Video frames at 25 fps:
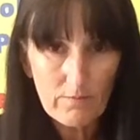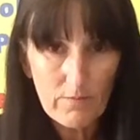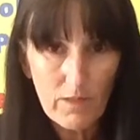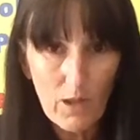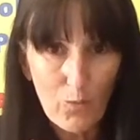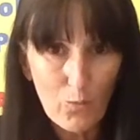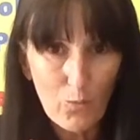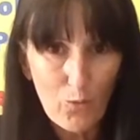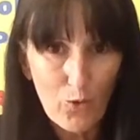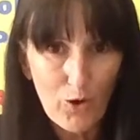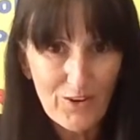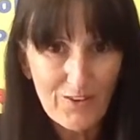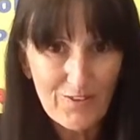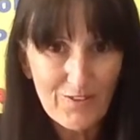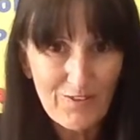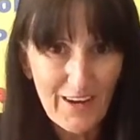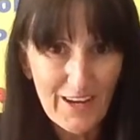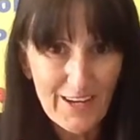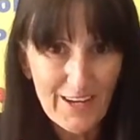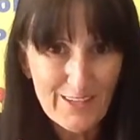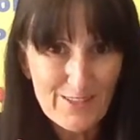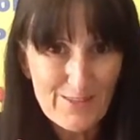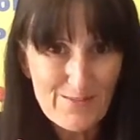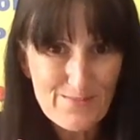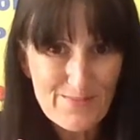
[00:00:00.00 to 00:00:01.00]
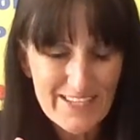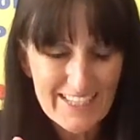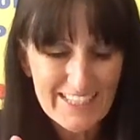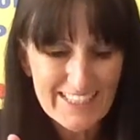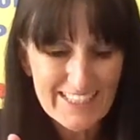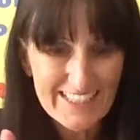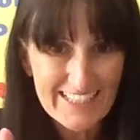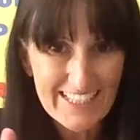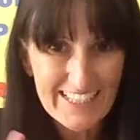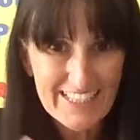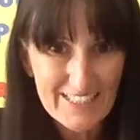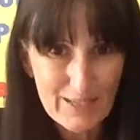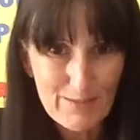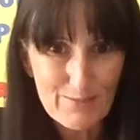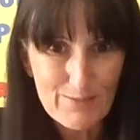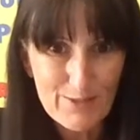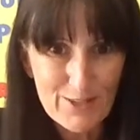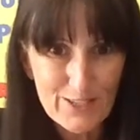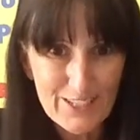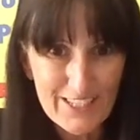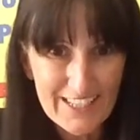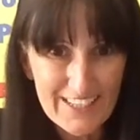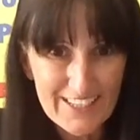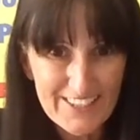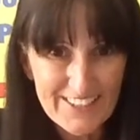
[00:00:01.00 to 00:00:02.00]
One final bit as I'm
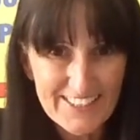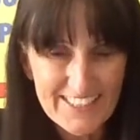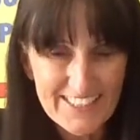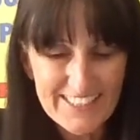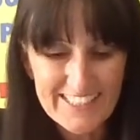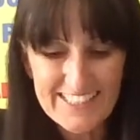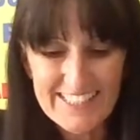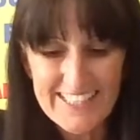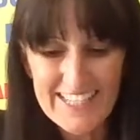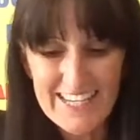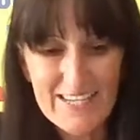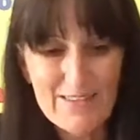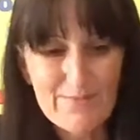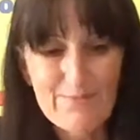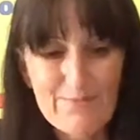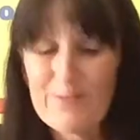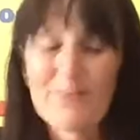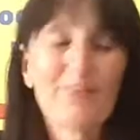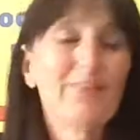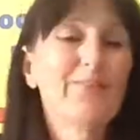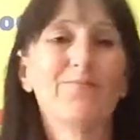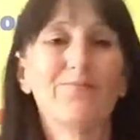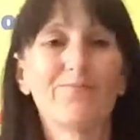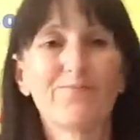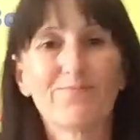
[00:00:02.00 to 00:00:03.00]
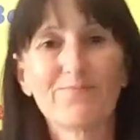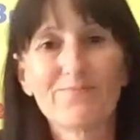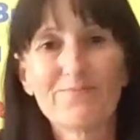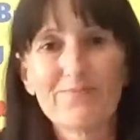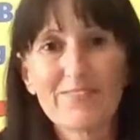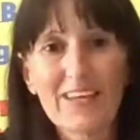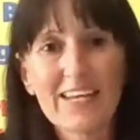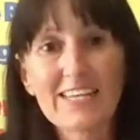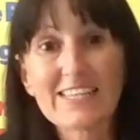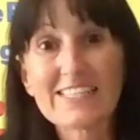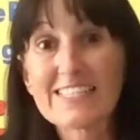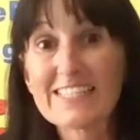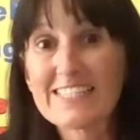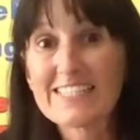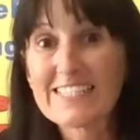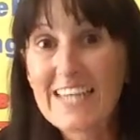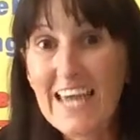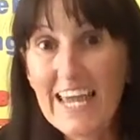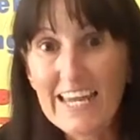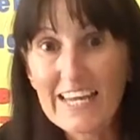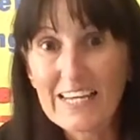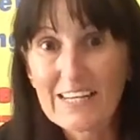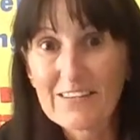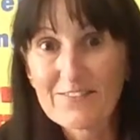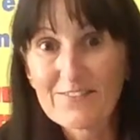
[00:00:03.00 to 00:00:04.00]
looking on this table is the
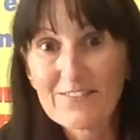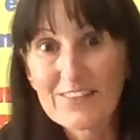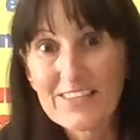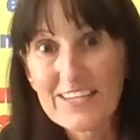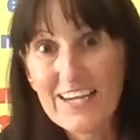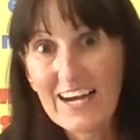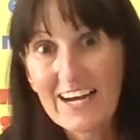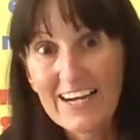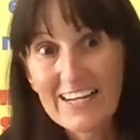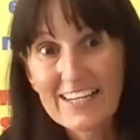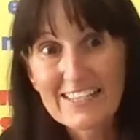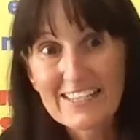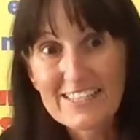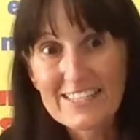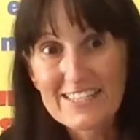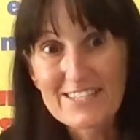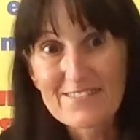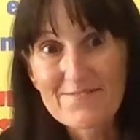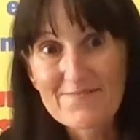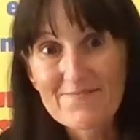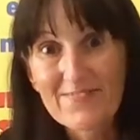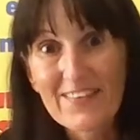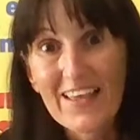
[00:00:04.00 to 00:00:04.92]
tail of the kite.